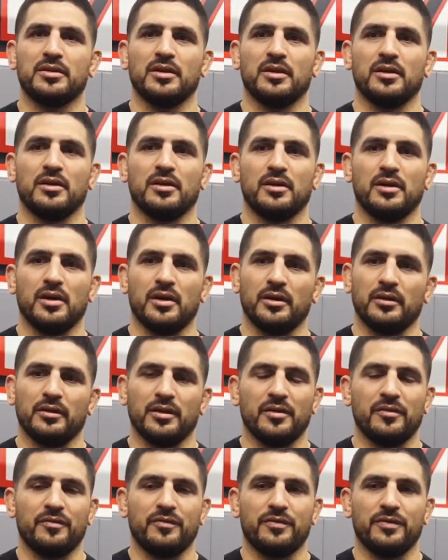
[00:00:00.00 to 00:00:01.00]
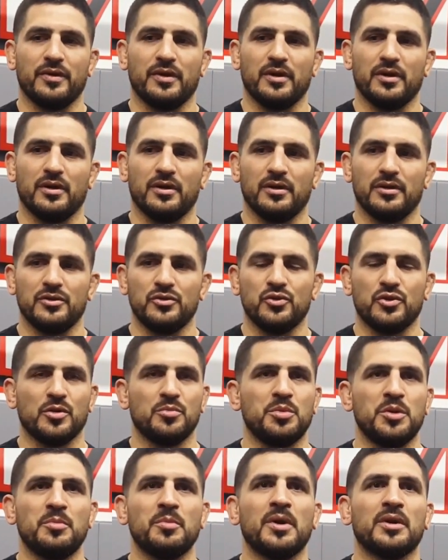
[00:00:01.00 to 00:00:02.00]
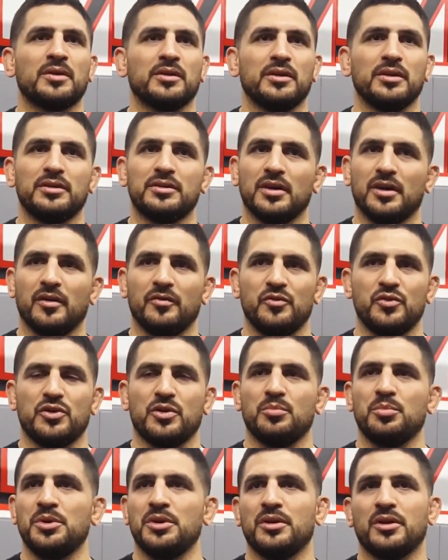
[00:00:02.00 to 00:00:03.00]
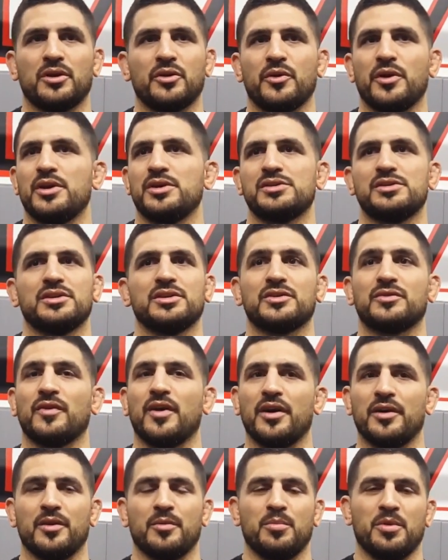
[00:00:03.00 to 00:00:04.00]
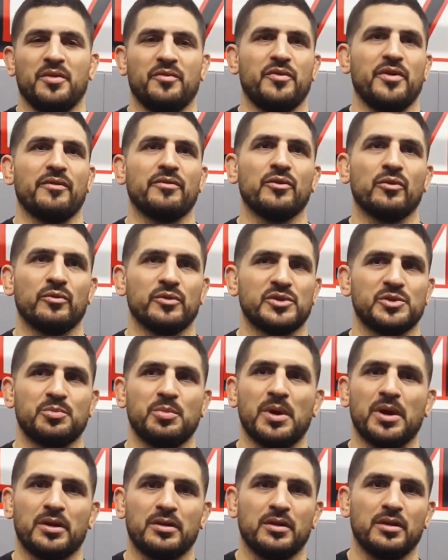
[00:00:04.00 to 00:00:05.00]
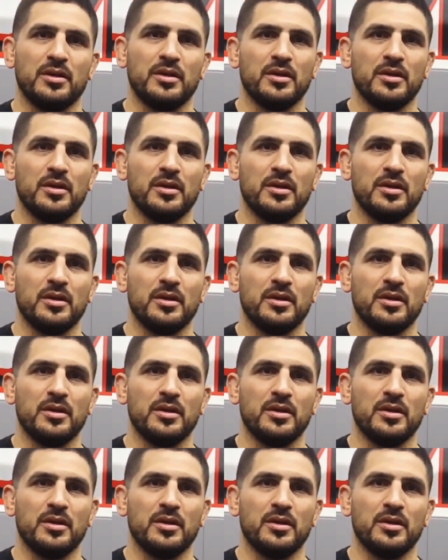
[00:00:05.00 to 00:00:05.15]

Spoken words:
You could be mentally tough, you could be the craziest fighter, but if you have no respect,